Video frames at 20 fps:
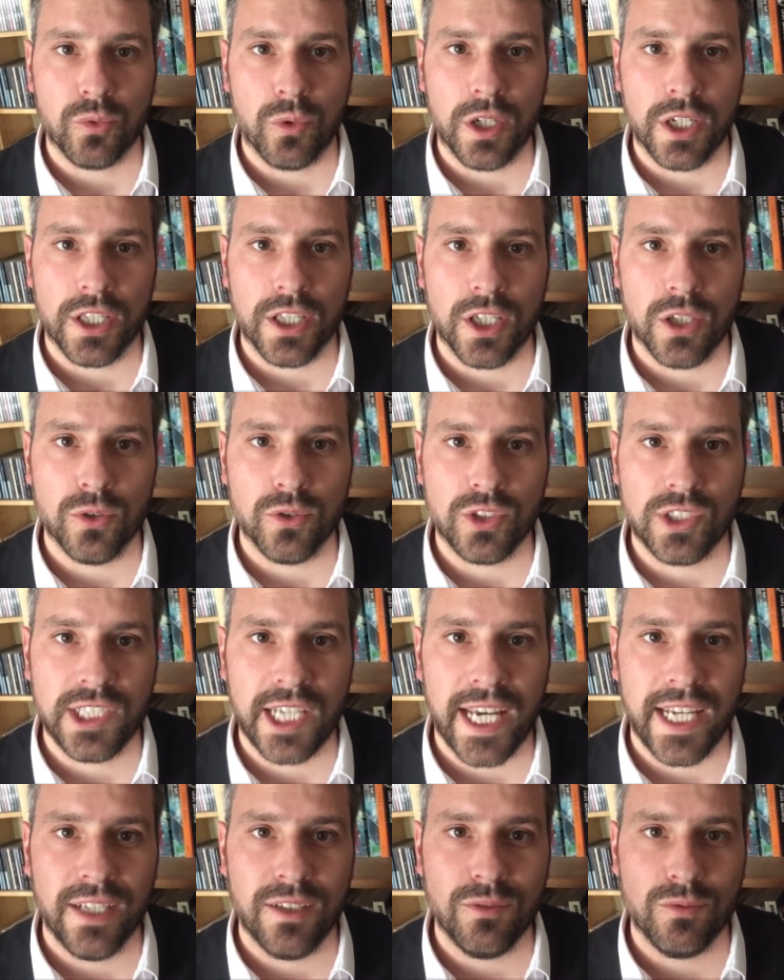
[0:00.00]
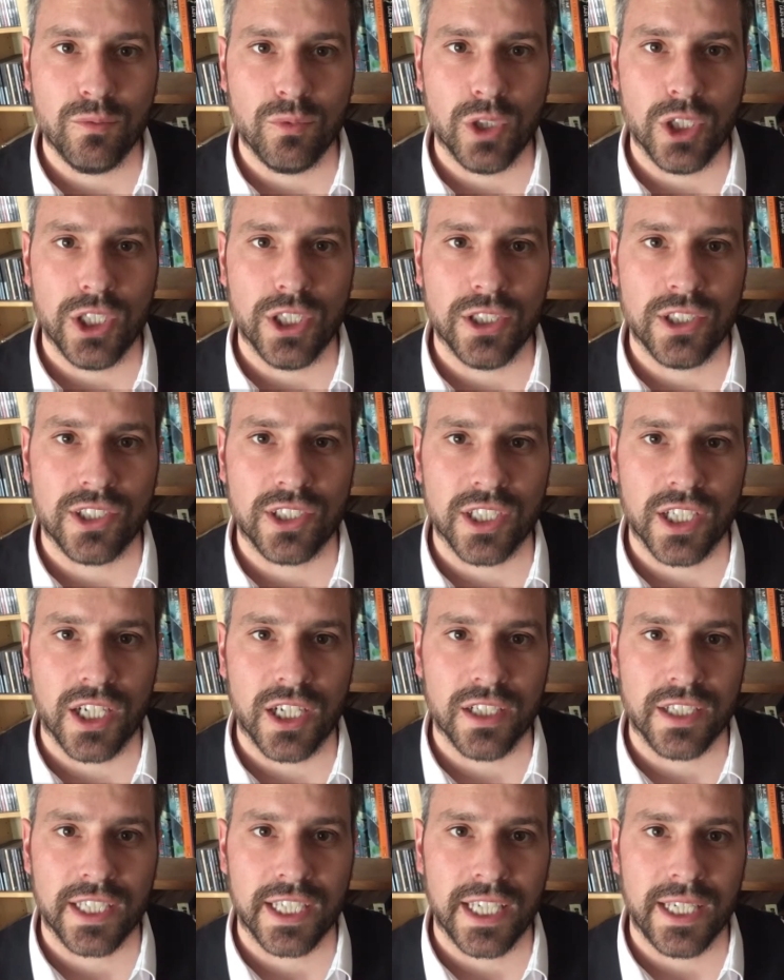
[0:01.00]
What are those 10 words that
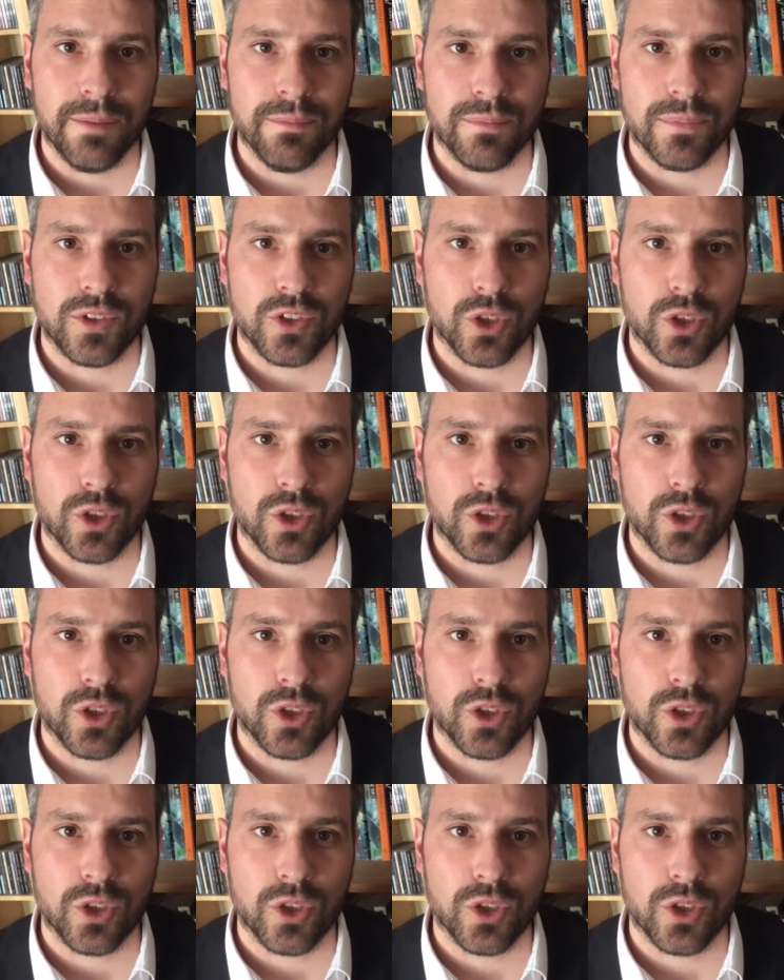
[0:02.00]
I keep